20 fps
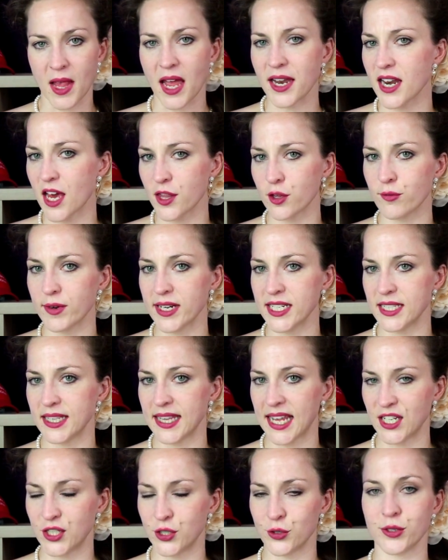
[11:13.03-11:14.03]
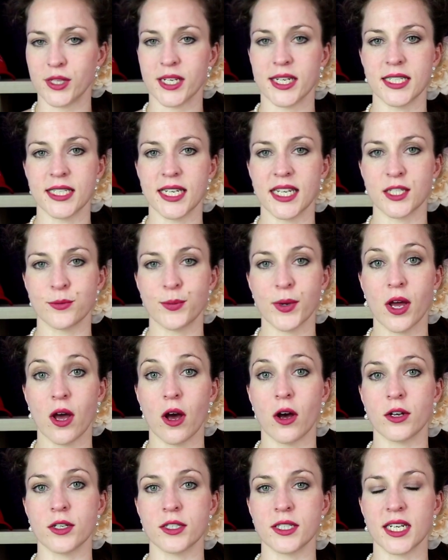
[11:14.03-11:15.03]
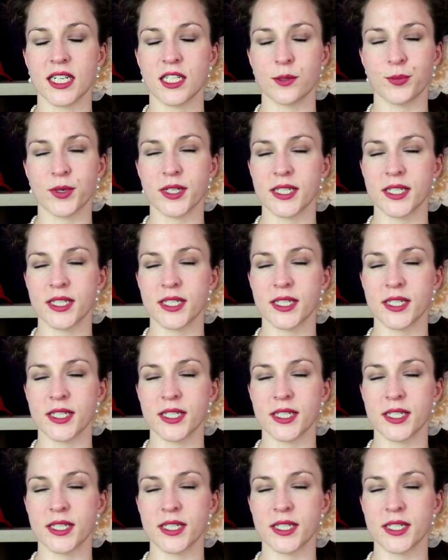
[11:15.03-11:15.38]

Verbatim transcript: Another reason they do this is because it